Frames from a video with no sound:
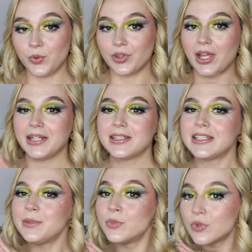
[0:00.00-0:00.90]
you would like to
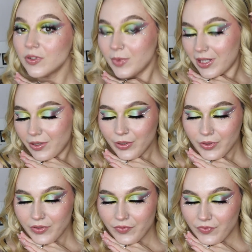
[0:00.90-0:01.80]
see more of my
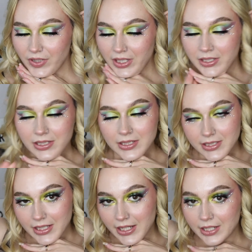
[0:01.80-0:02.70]
awkward
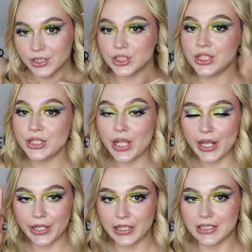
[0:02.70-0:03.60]
face and
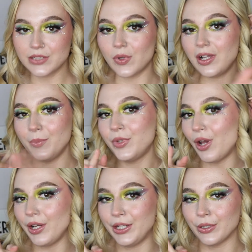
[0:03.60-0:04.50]
shenanigans while I'm
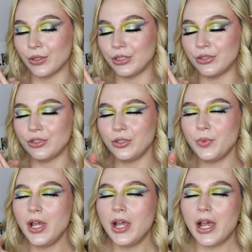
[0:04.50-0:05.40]
not here on YouTube,
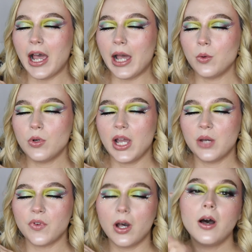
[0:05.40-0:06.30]
I will
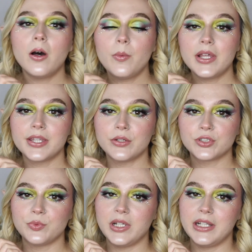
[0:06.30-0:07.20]
have all my
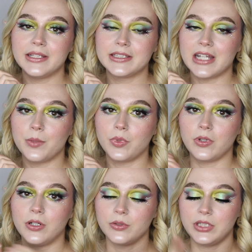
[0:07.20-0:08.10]
social medias down
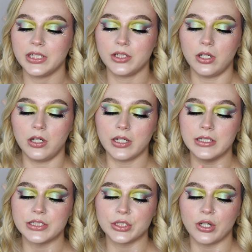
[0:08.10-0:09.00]
below. TikTok,
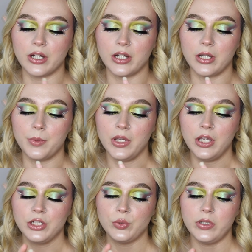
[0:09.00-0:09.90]
Instagram,
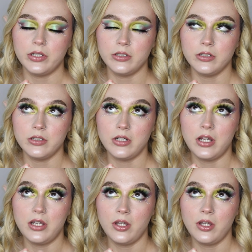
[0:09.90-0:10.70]
Twitter,